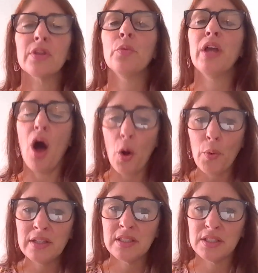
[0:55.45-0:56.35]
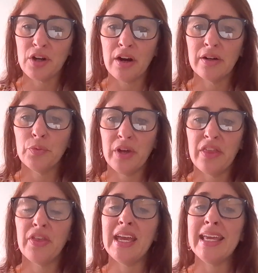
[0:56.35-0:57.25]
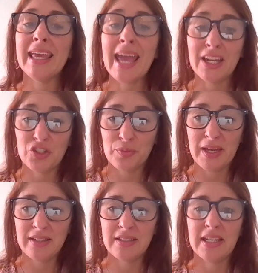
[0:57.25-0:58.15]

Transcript: We always start with engagement.